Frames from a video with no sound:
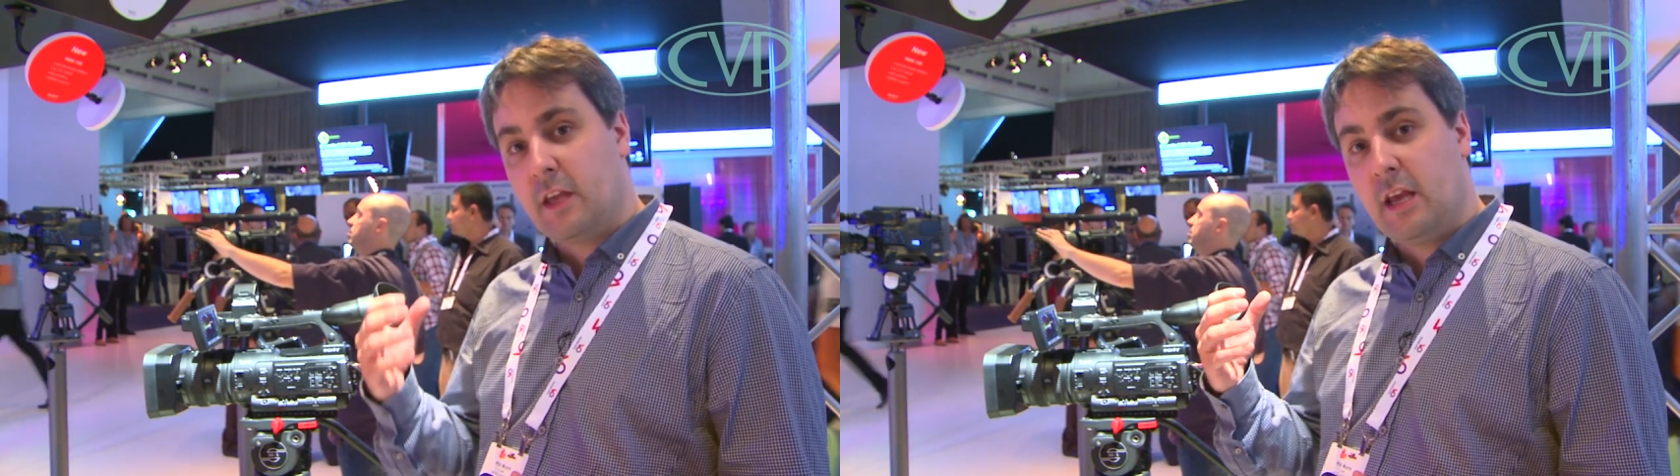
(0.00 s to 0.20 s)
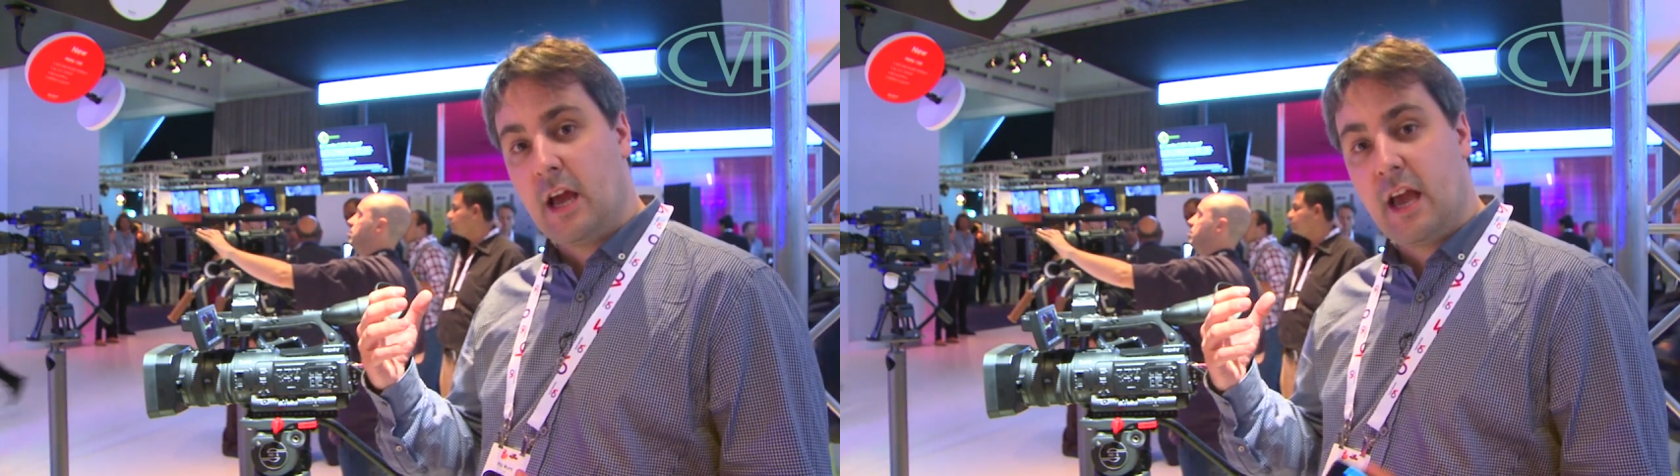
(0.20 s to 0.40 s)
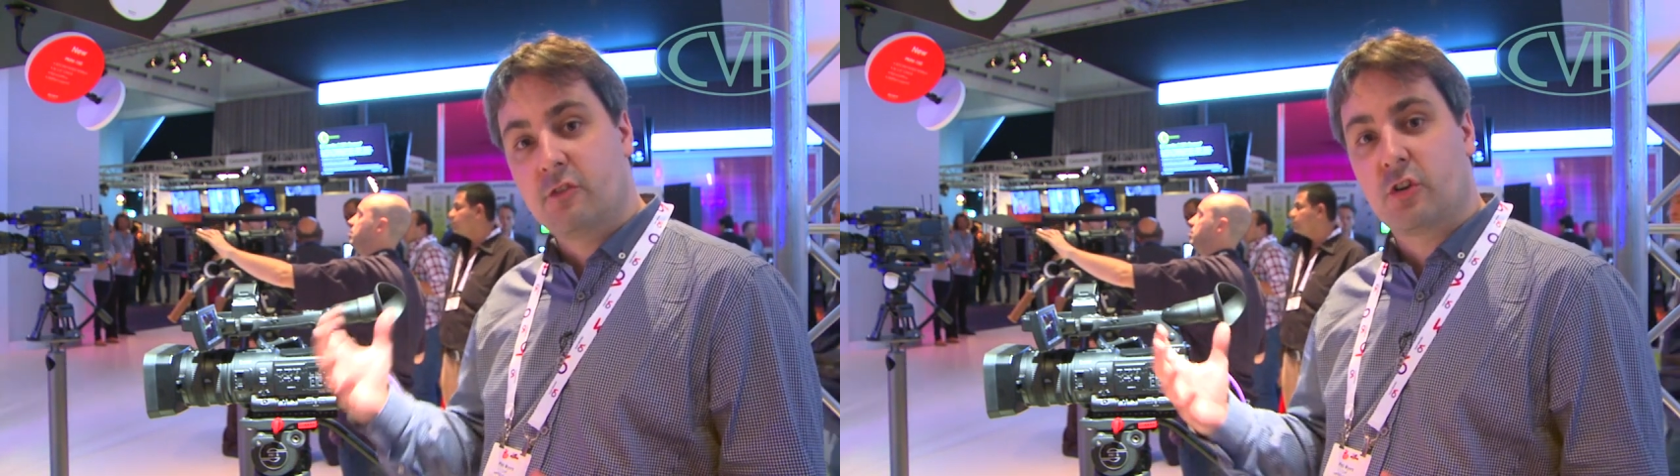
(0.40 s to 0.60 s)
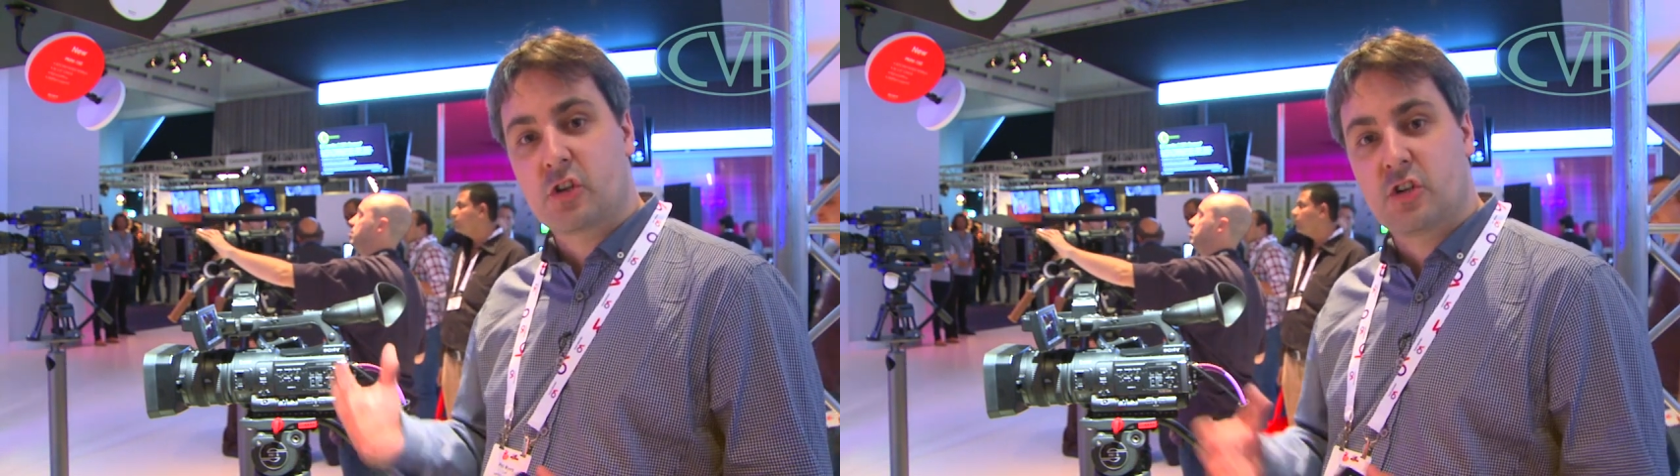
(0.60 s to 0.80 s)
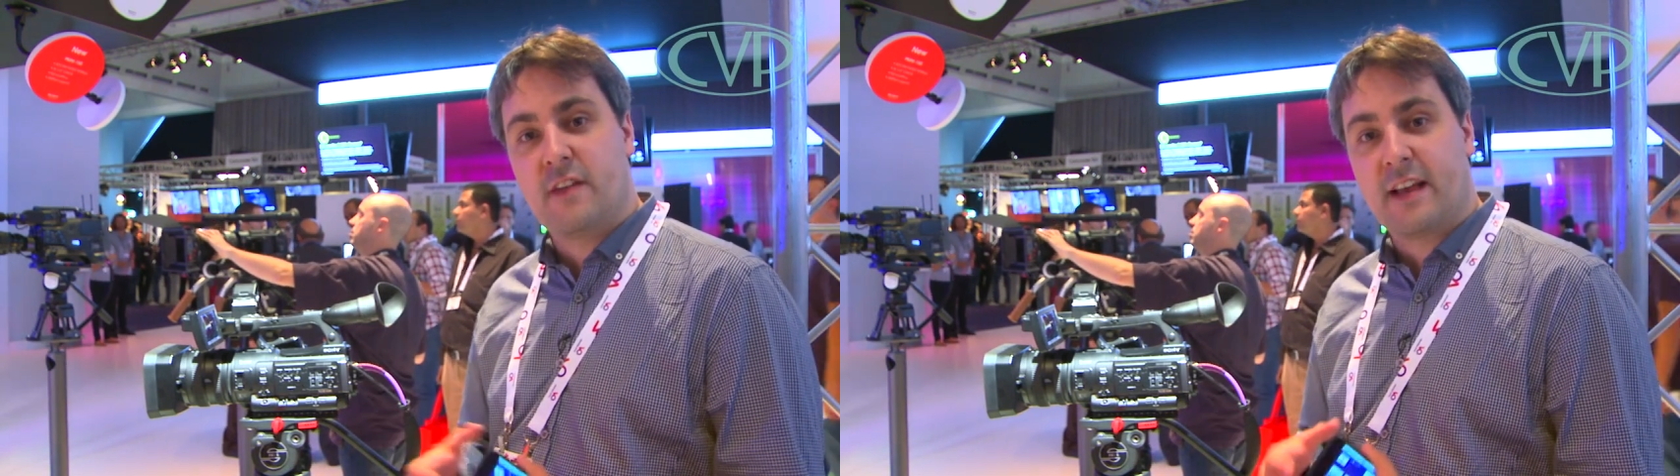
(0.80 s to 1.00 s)
the
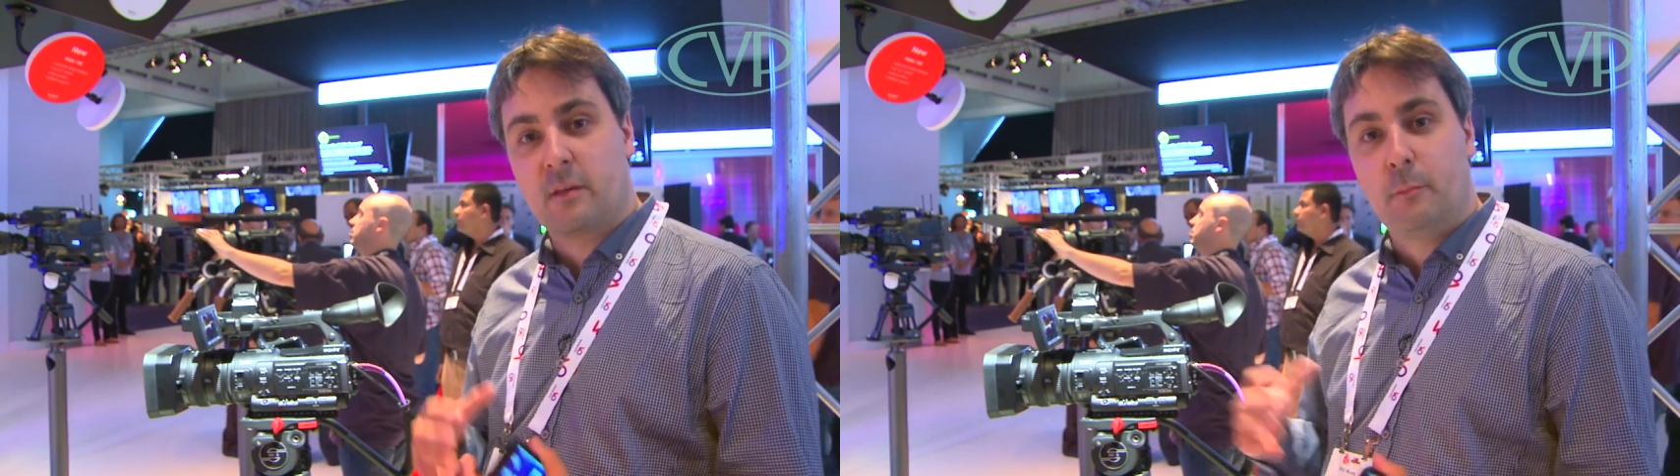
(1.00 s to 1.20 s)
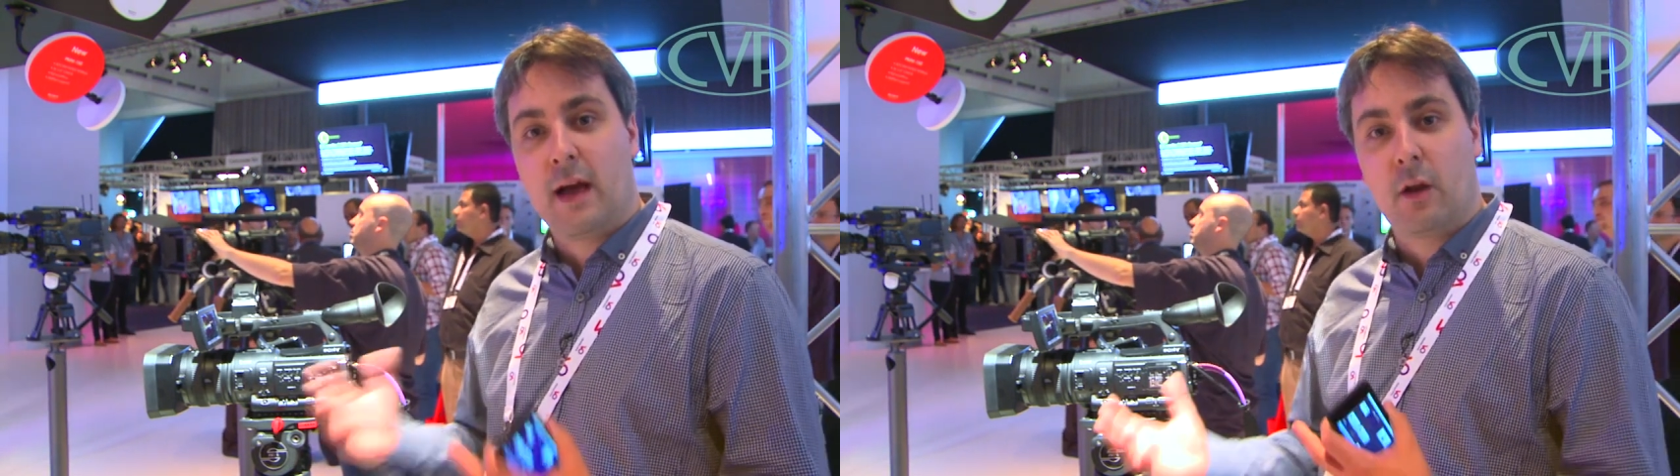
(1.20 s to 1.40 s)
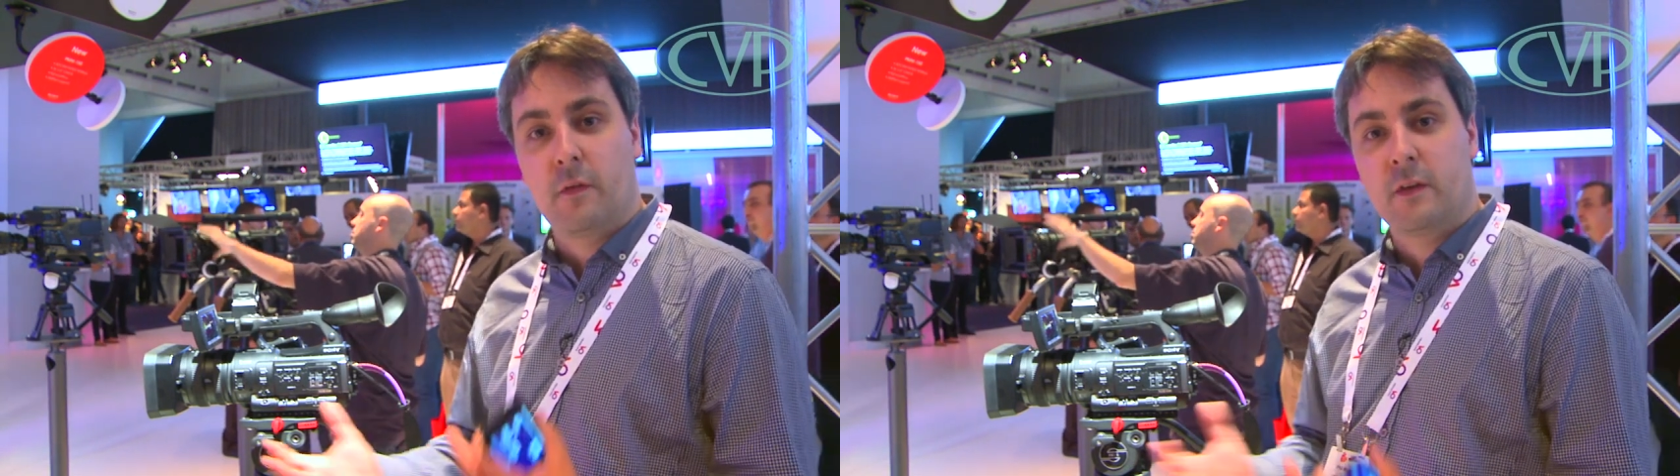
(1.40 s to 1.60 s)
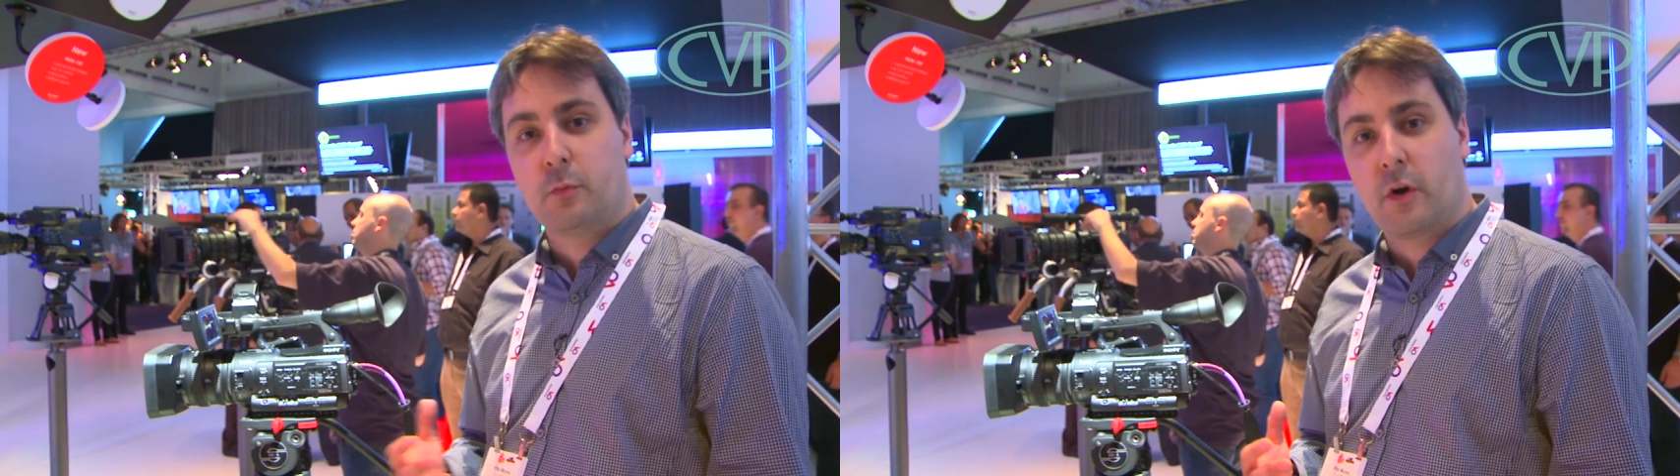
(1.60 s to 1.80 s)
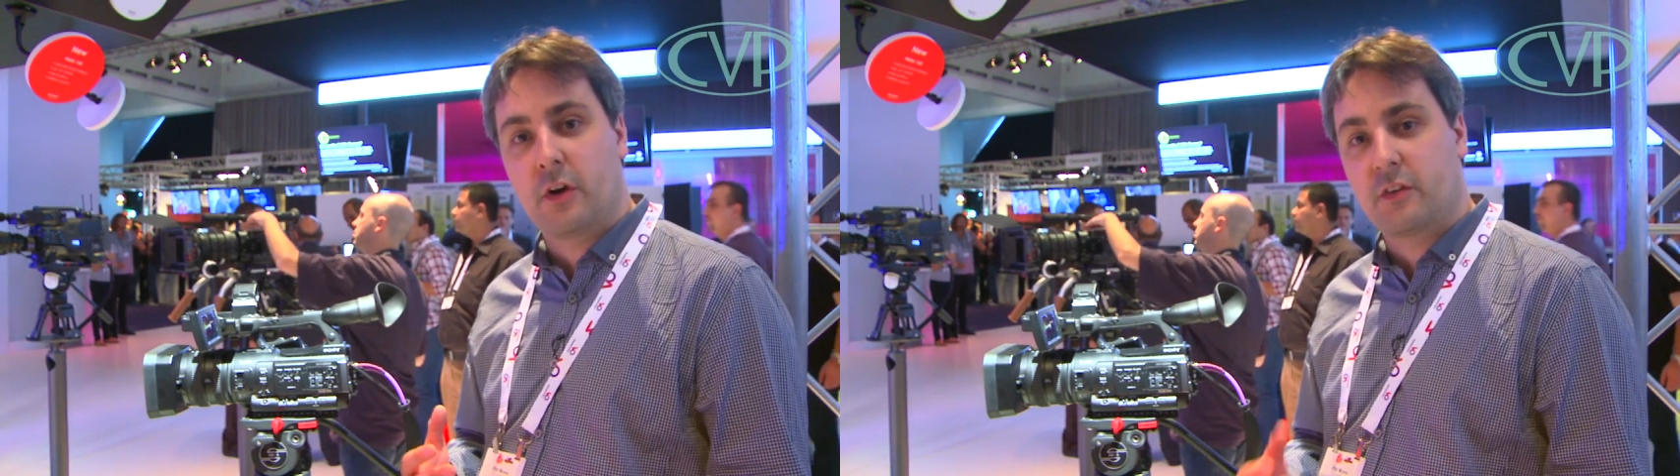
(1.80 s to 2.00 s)
introduction of XM Pilot on these
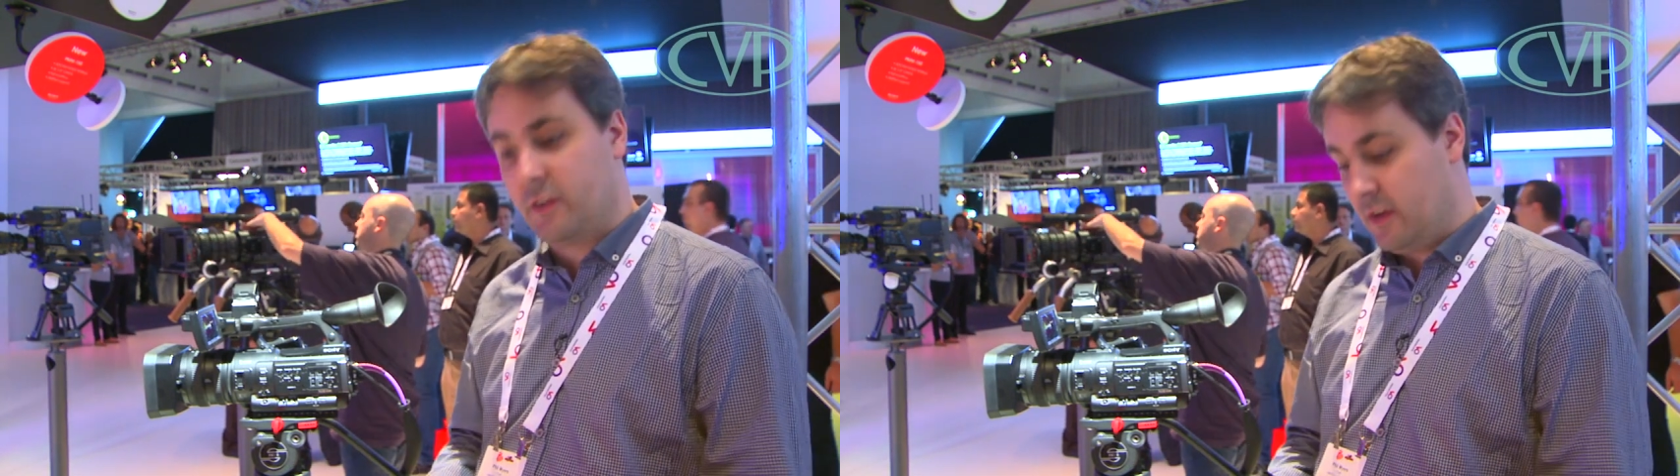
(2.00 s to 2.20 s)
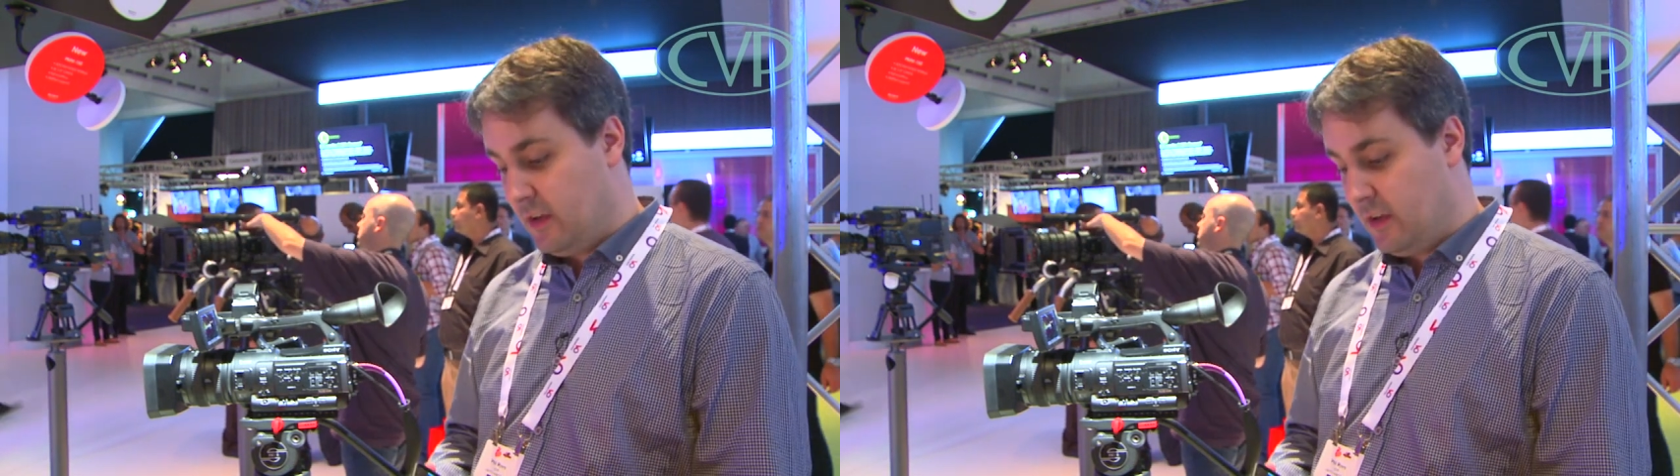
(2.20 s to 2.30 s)
products